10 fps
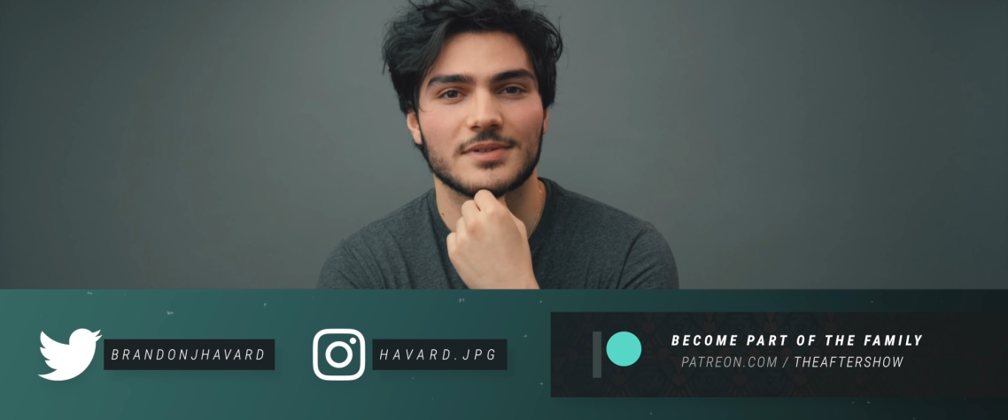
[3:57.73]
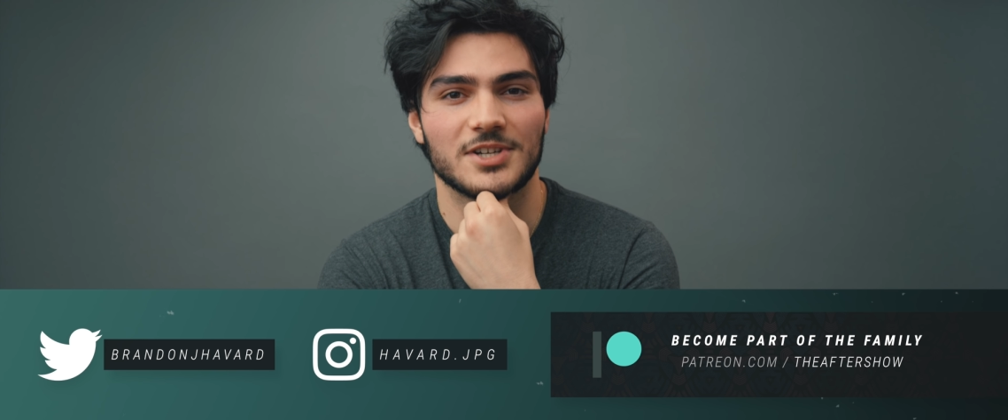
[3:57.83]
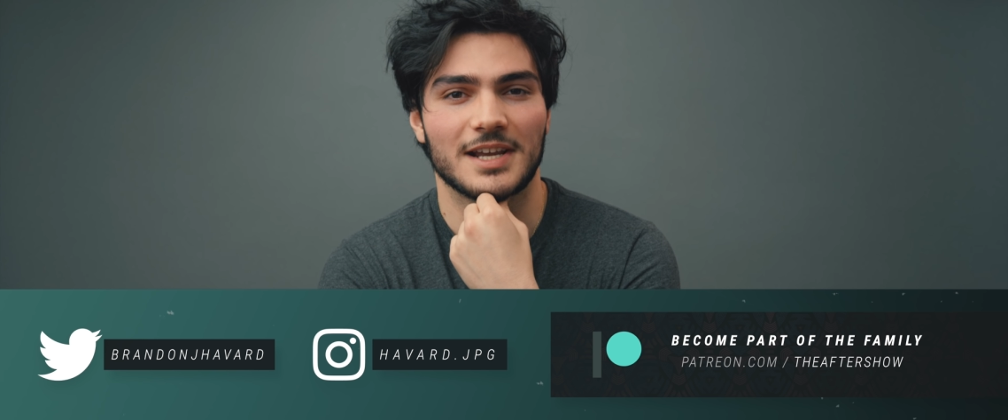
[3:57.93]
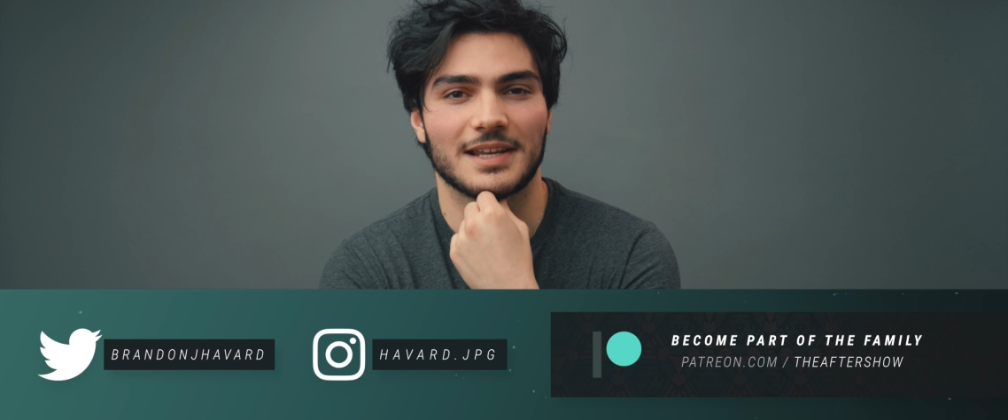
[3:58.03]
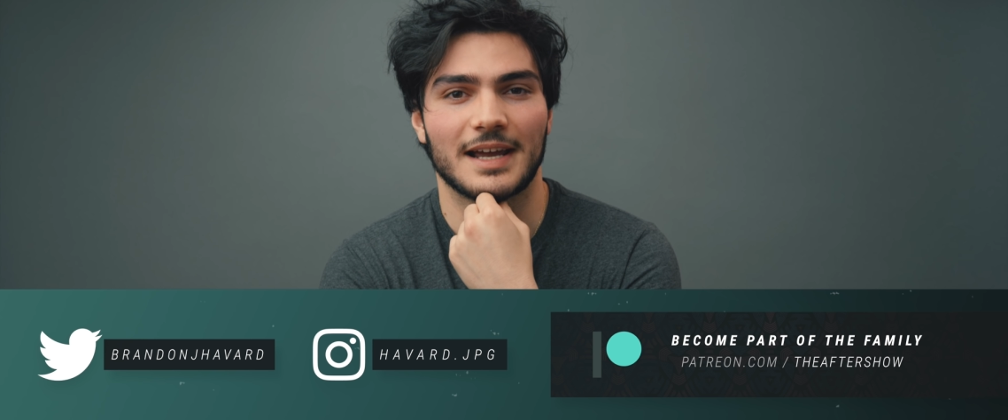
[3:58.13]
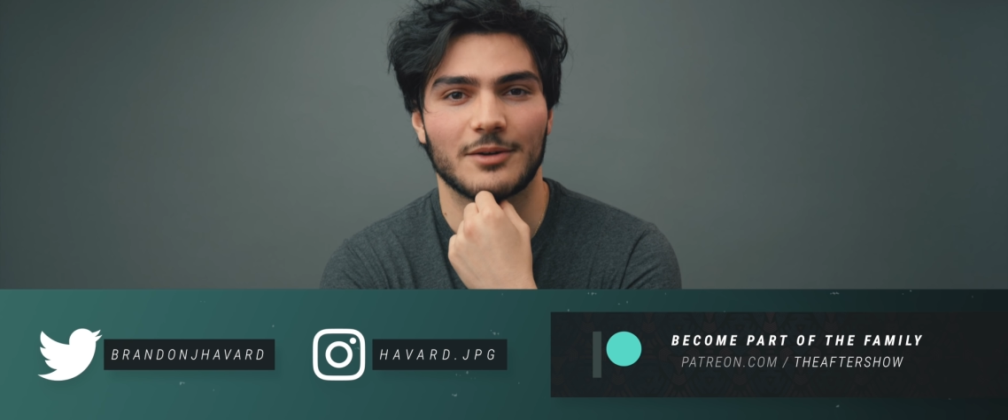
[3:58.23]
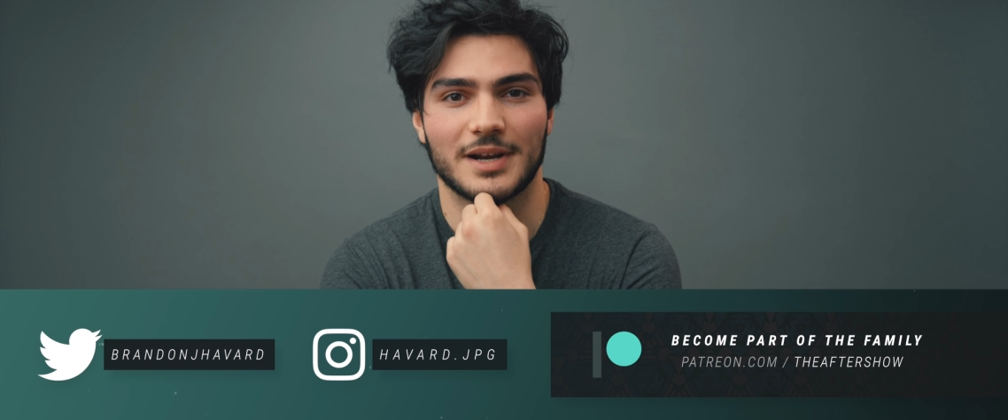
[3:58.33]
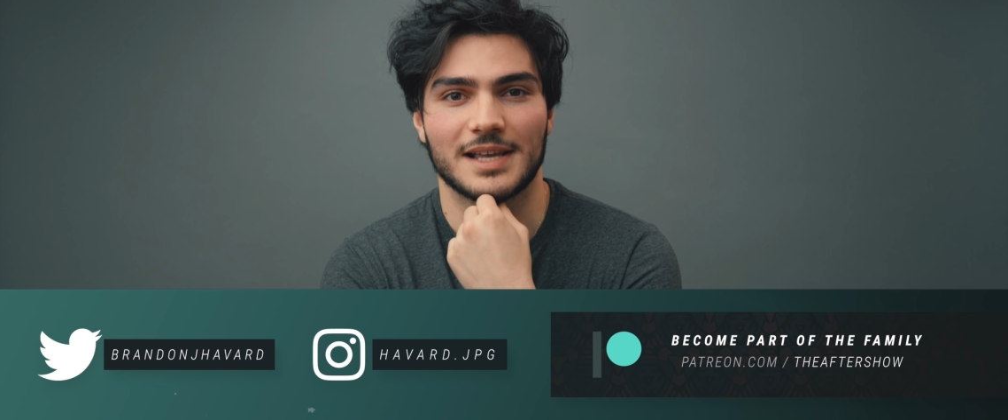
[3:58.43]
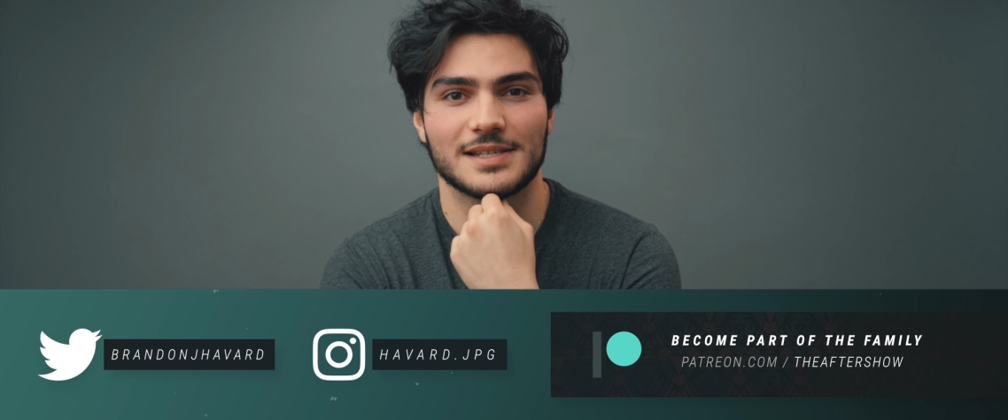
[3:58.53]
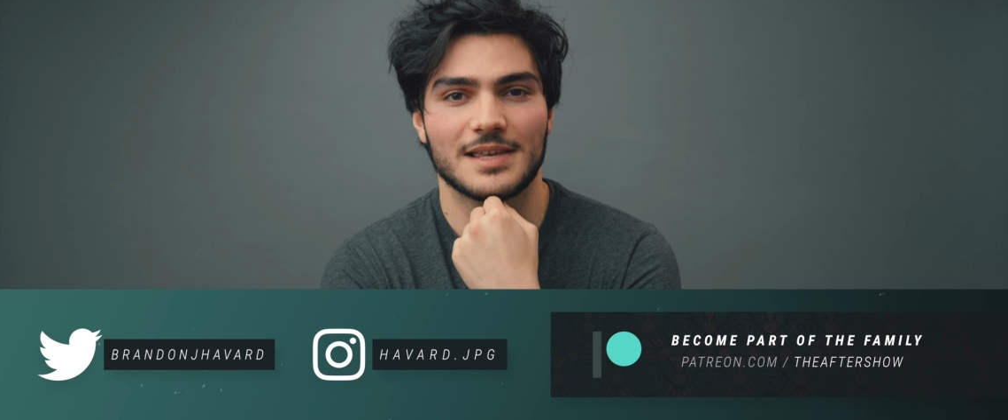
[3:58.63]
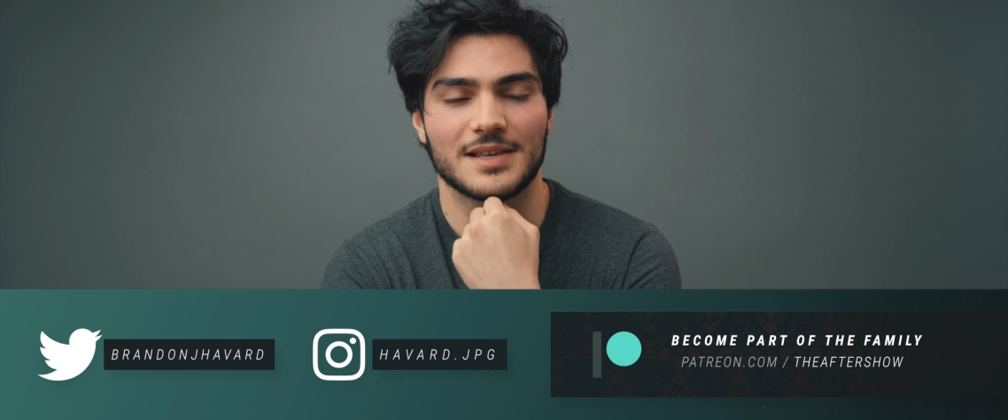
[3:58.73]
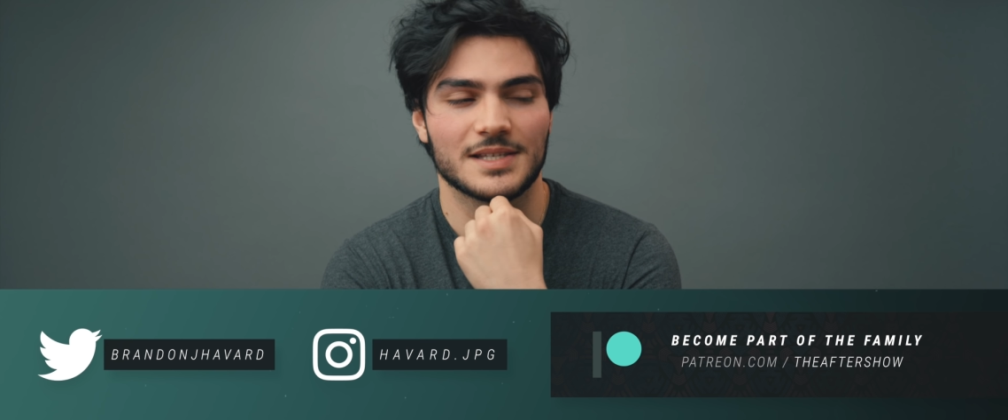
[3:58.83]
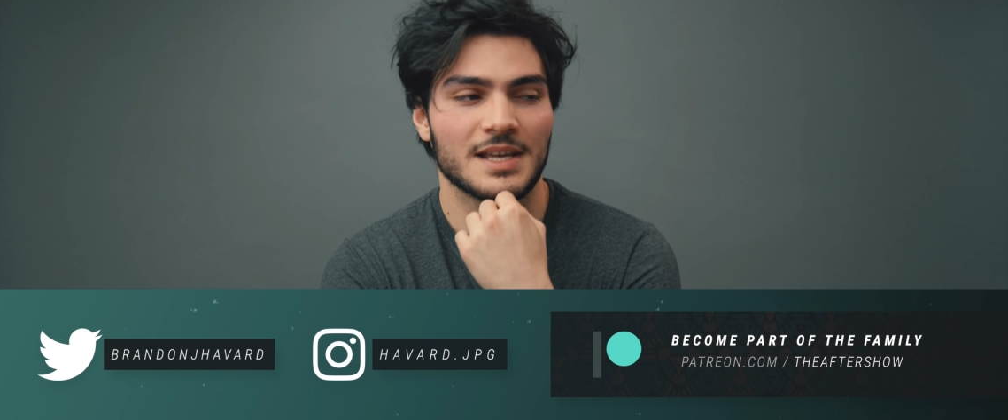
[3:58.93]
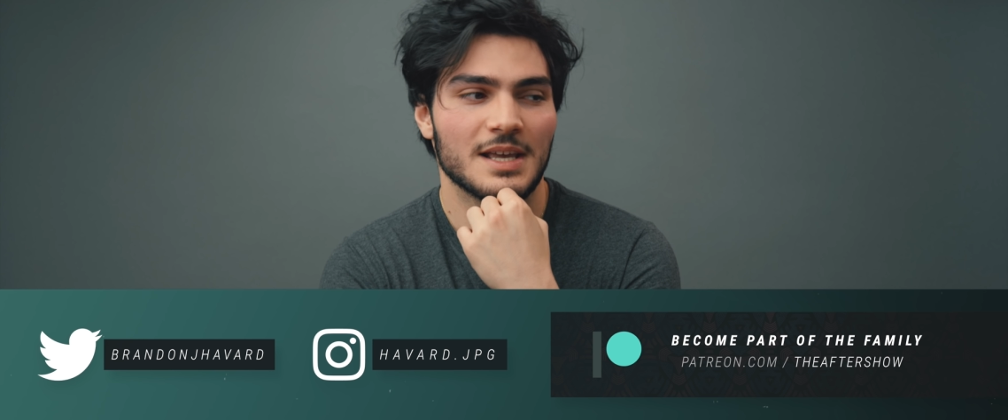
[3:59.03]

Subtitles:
Jake and I when I say this,